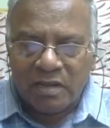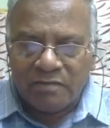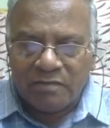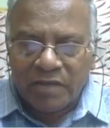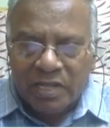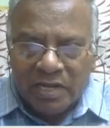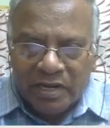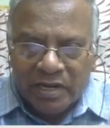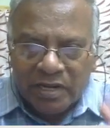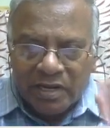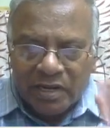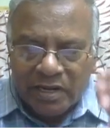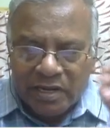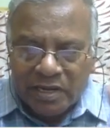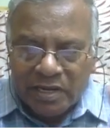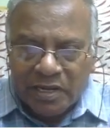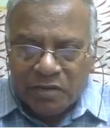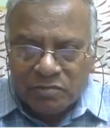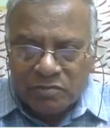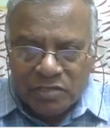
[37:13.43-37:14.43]
Whether
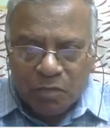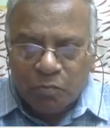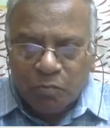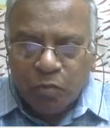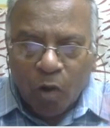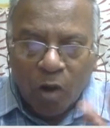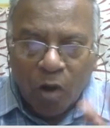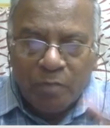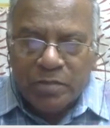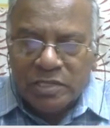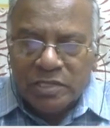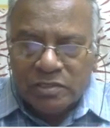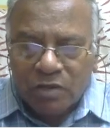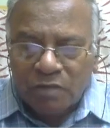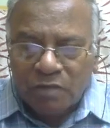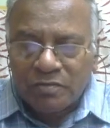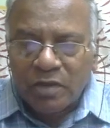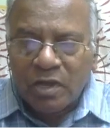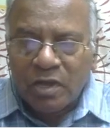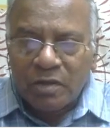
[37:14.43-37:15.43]
he gives the promise
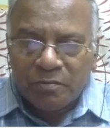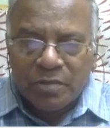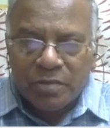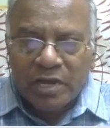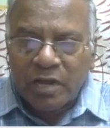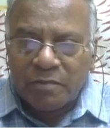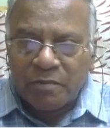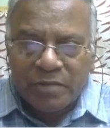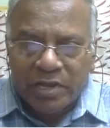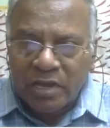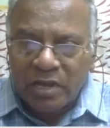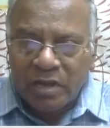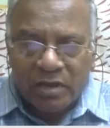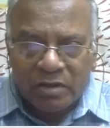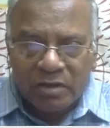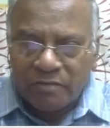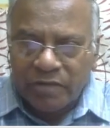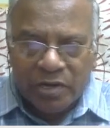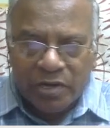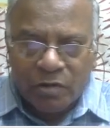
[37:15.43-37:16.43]
of becoming a
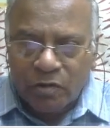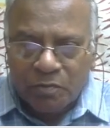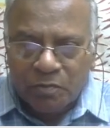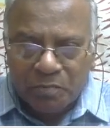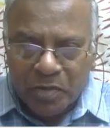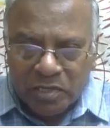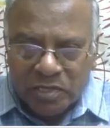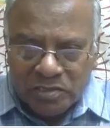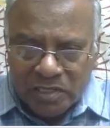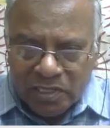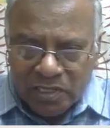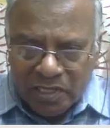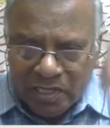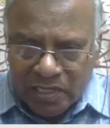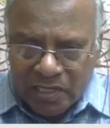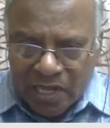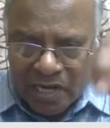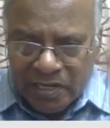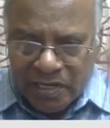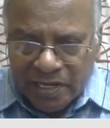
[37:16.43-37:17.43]
very good person
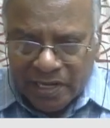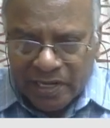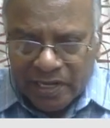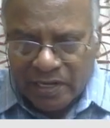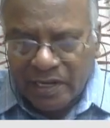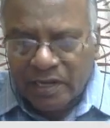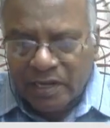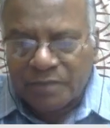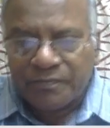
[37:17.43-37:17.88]
in that area.